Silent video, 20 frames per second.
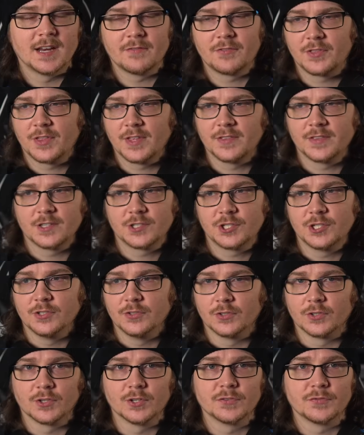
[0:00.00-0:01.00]
everything that she
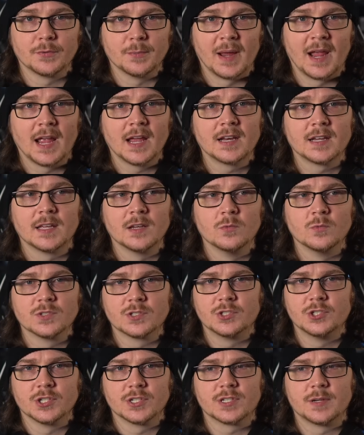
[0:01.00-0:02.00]
learned from Anakin was
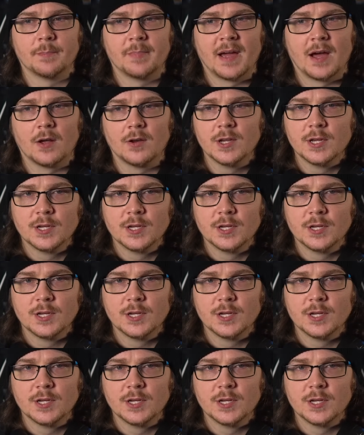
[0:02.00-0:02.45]
just about